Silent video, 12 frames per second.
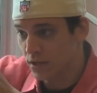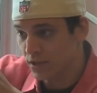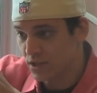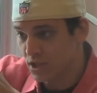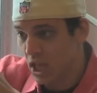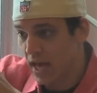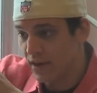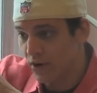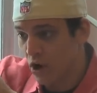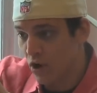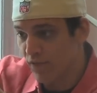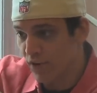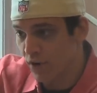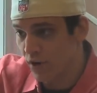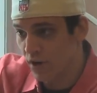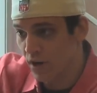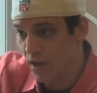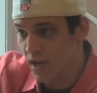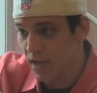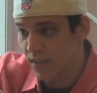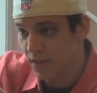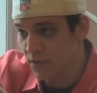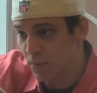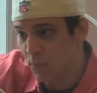you slide it over,
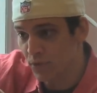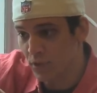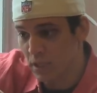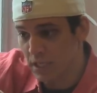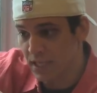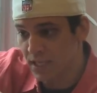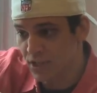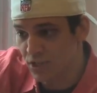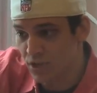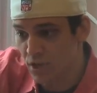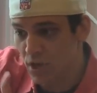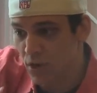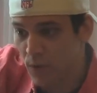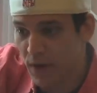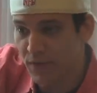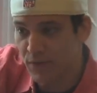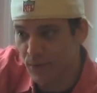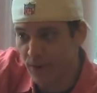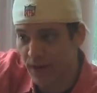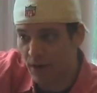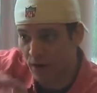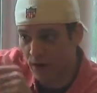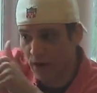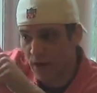and then you put the leash right through
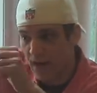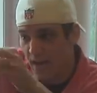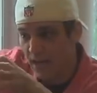here,